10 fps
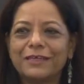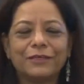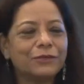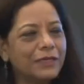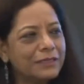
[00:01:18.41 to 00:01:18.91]

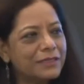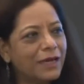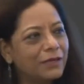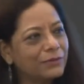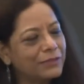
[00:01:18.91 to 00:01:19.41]
Look at
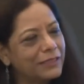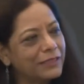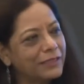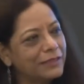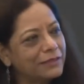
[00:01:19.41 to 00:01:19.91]
how
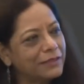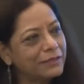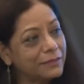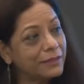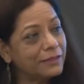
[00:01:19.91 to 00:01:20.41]
they
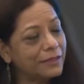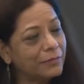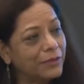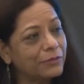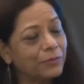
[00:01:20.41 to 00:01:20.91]
think
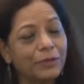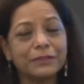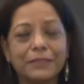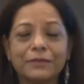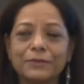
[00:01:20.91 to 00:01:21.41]
about
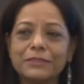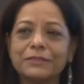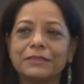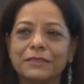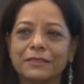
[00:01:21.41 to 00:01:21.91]
what they're going to
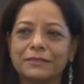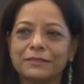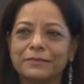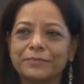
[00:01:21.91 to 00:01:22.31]
learn.